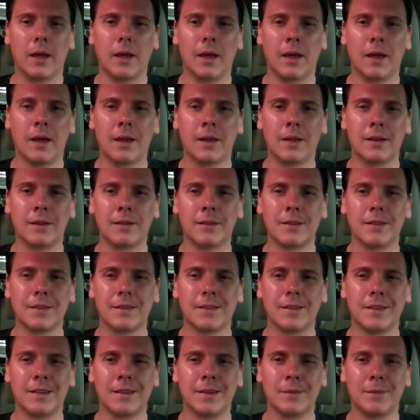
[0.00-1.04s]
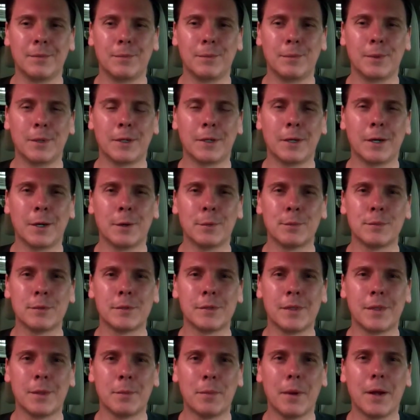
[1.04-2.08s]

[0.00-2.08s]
And it becomes the